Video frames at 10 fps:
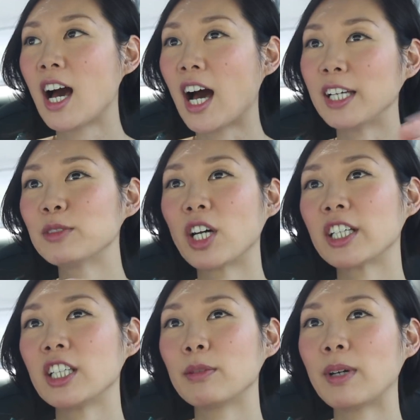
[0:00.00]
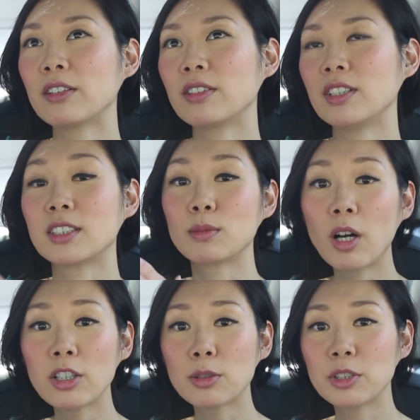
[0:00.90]
I am talking about the
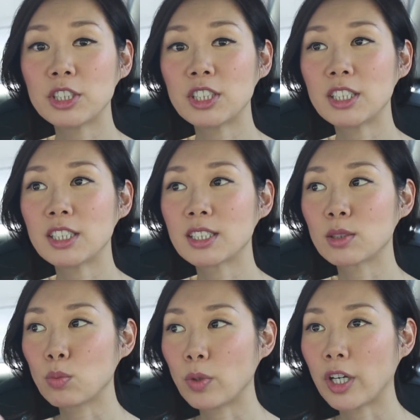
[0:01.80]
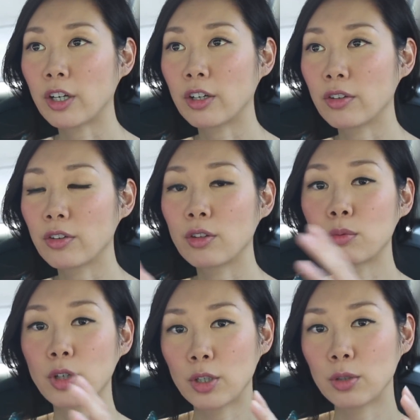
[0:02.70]
smaller bridges where the
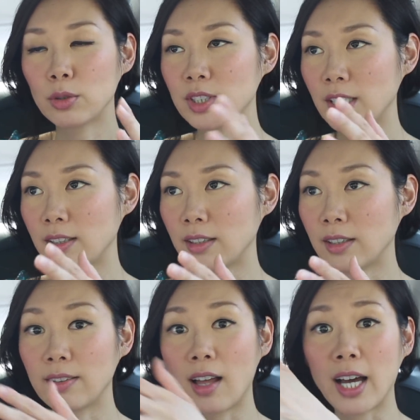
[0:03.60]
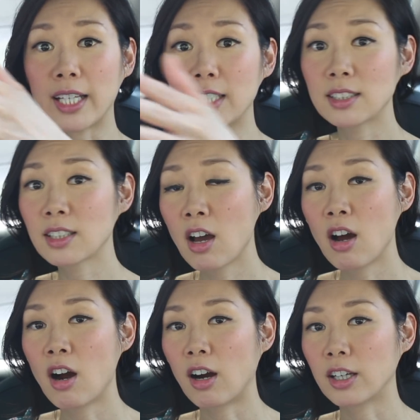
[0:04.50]
roads and the lines
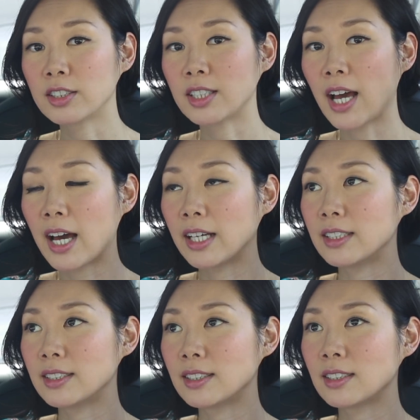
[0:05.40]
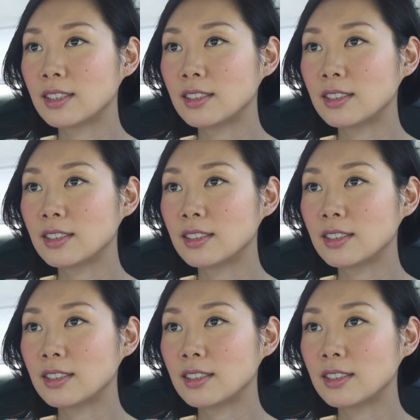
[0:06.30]
aren't as